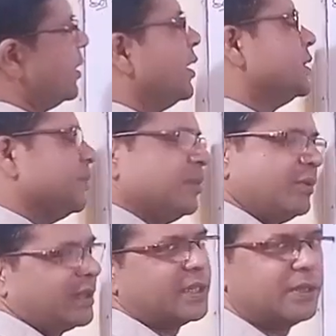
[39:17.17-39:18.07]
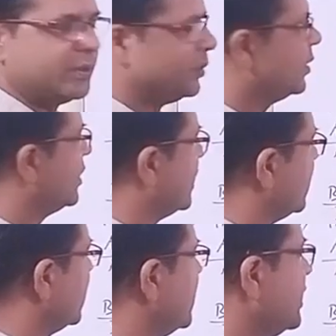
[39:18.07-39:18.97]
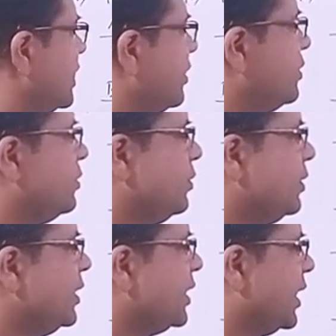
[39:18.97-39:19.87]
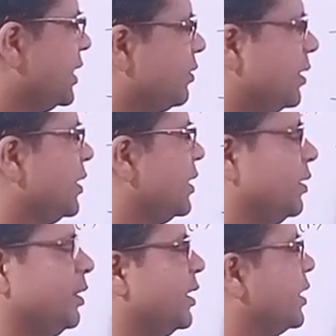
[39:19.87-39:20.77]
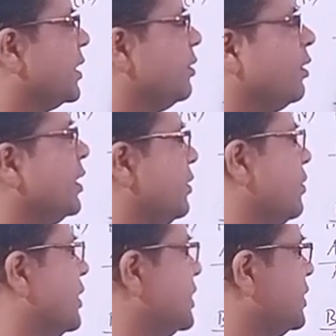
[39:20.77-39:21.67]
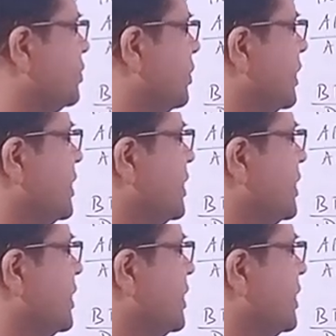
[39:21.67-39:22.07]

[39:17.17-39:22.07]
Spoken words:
Or simply can write 2. Alright. Now do you think they are equal? They are not equal. This is 2 by